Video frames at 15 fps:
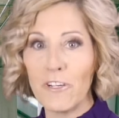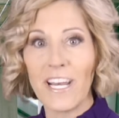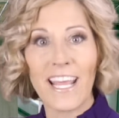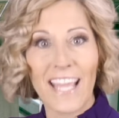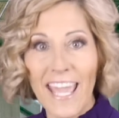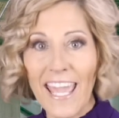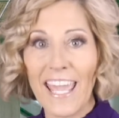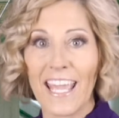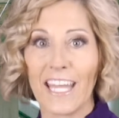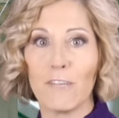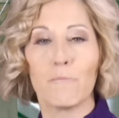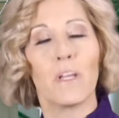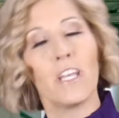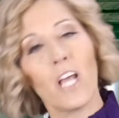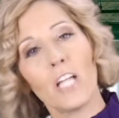it again,
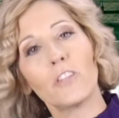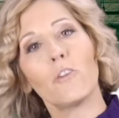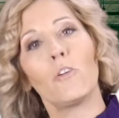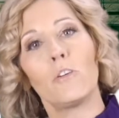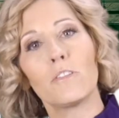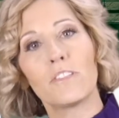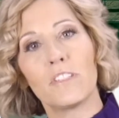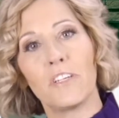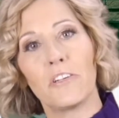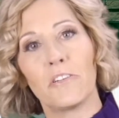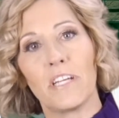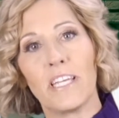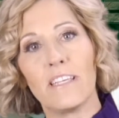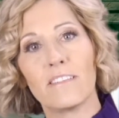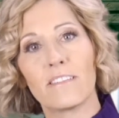but not the whole
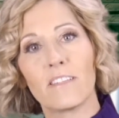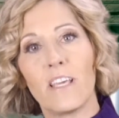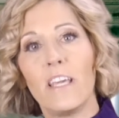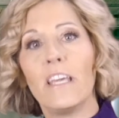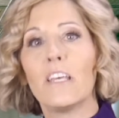series.